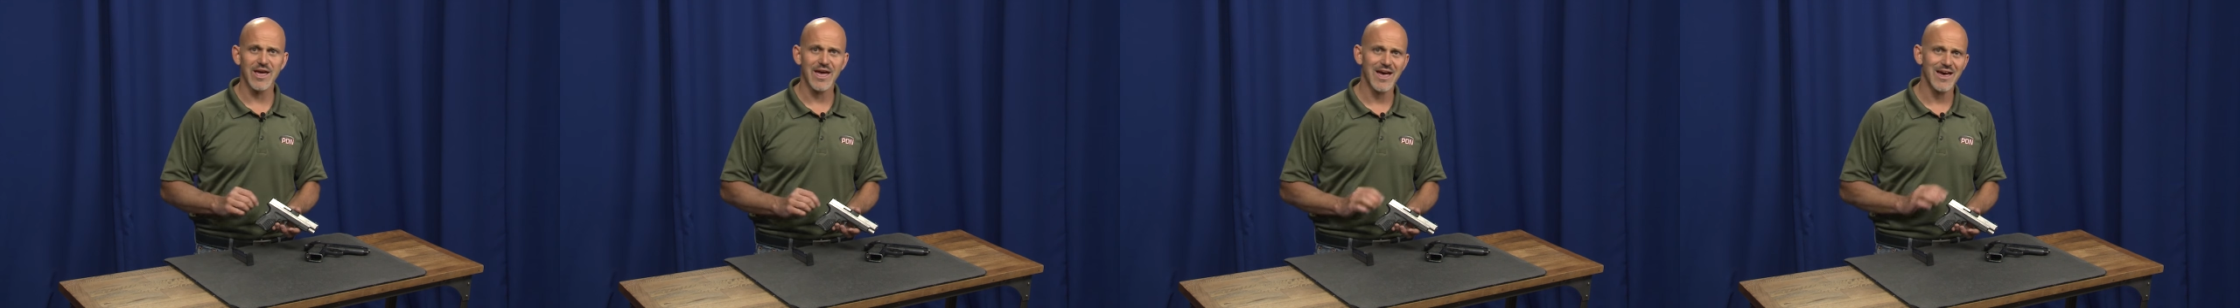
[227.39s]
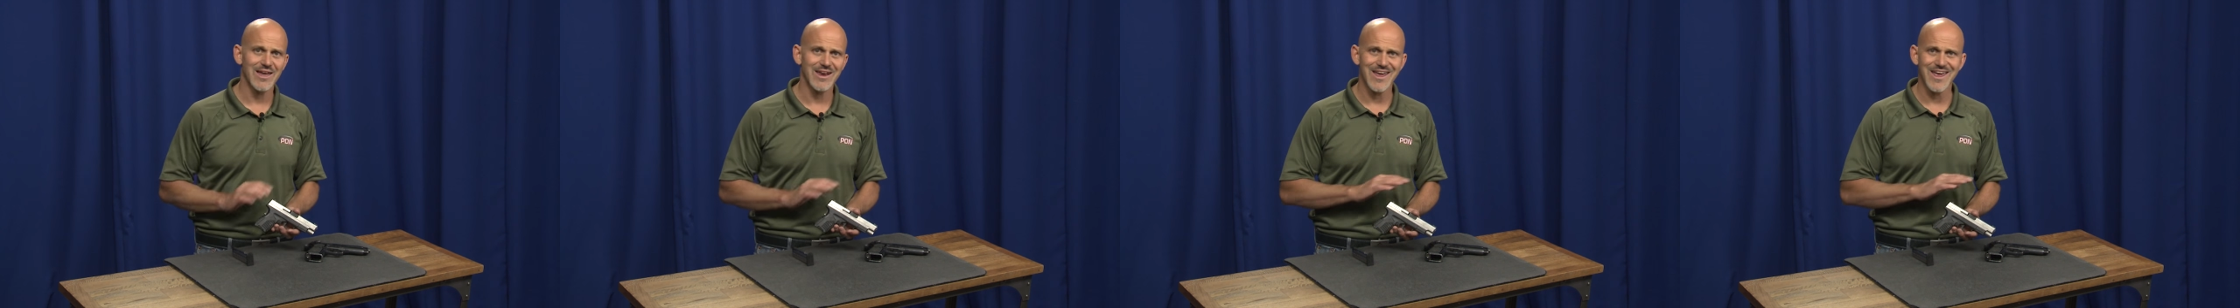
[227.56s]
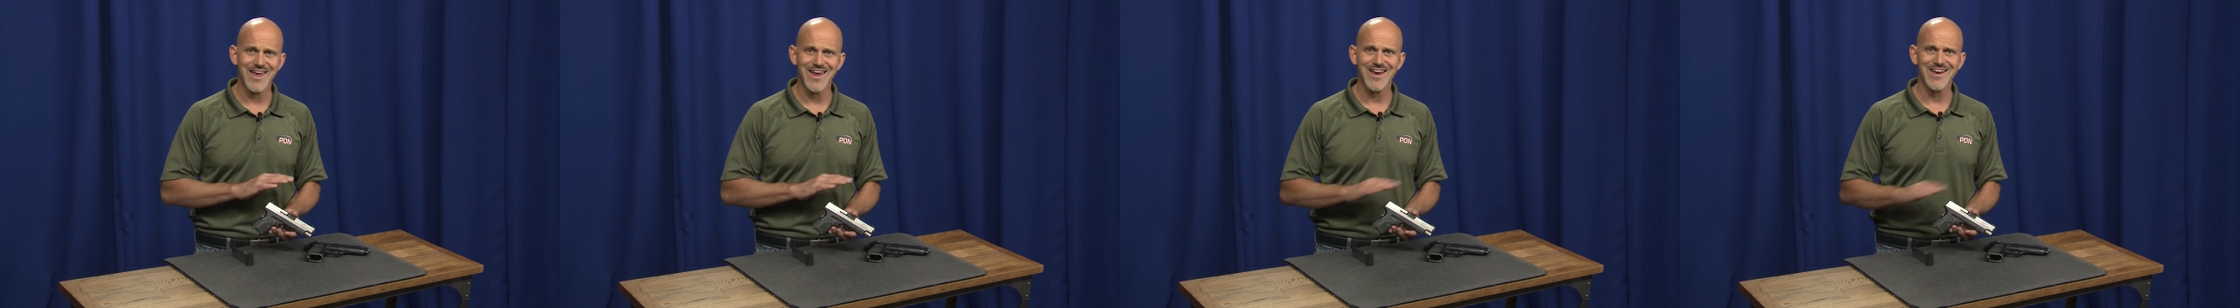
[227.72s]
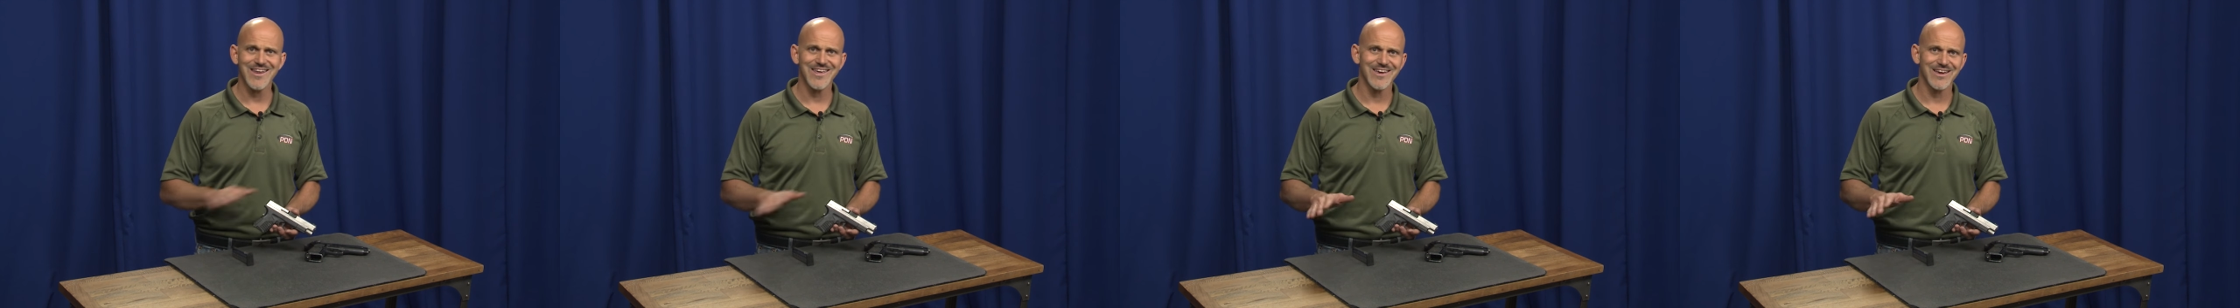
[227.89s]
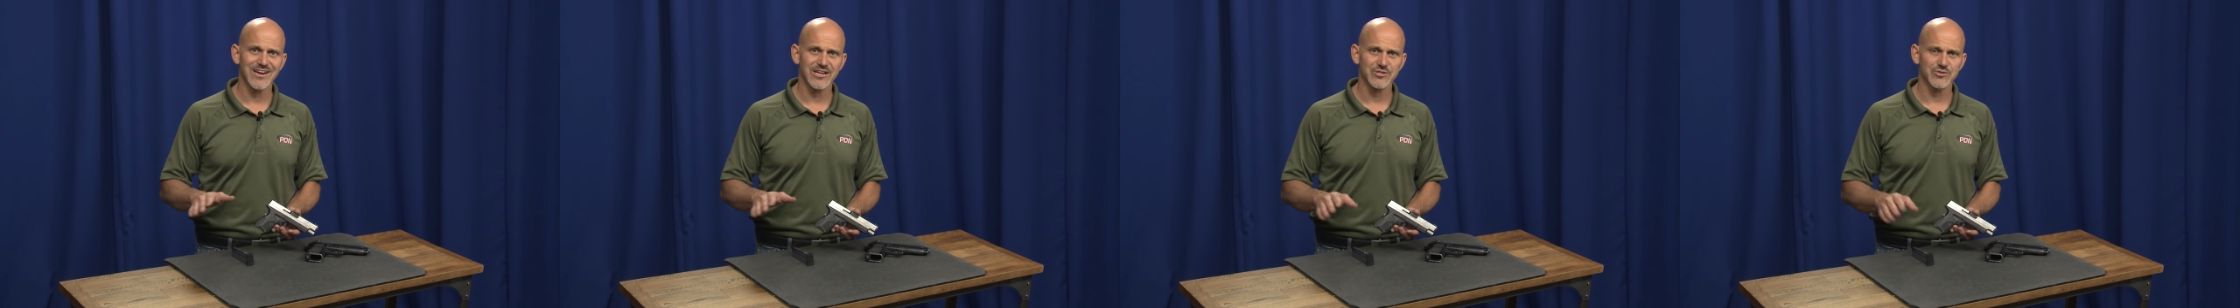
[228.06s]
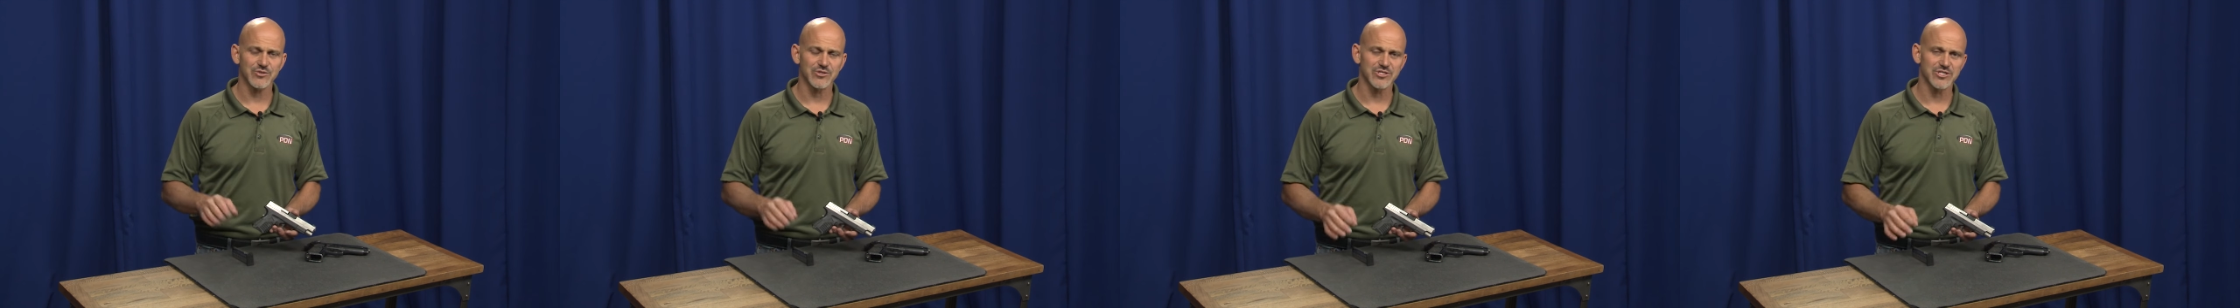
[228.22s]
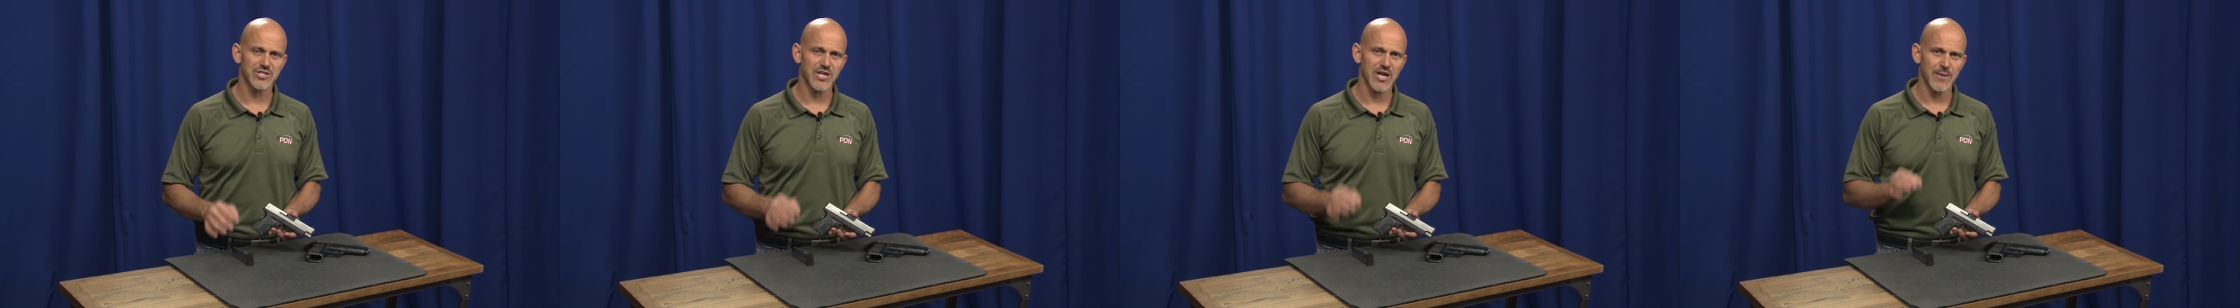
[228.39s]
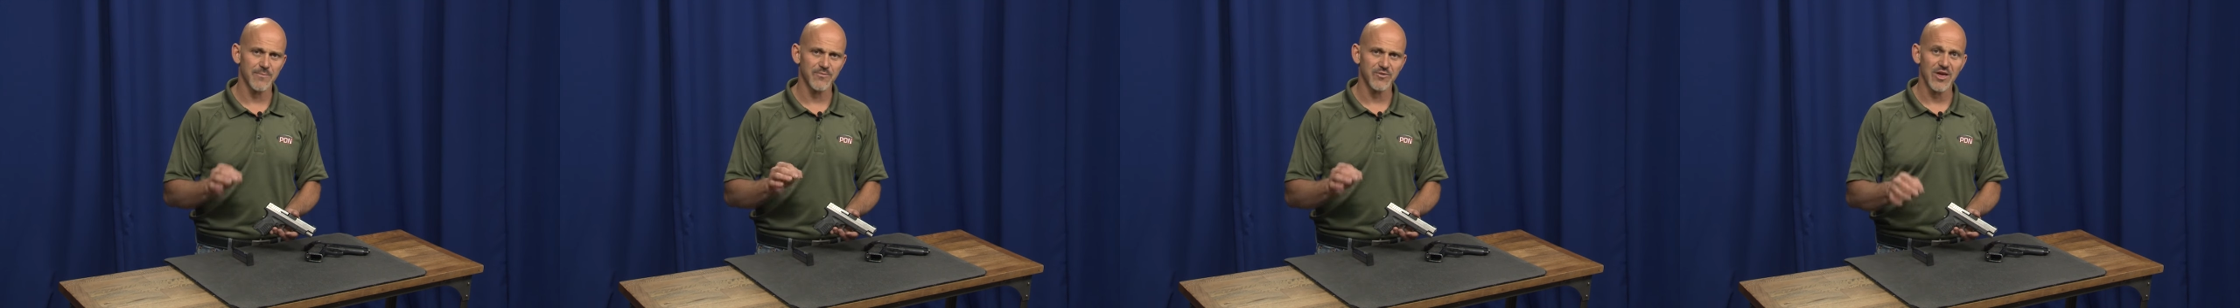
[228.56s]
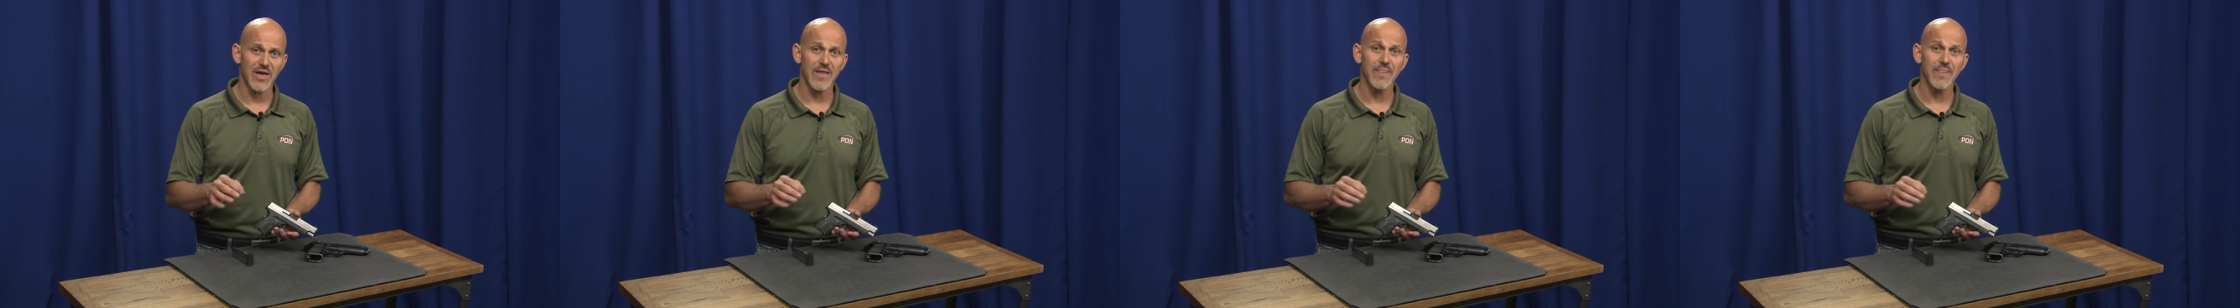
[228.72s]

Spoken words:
add any extra steps,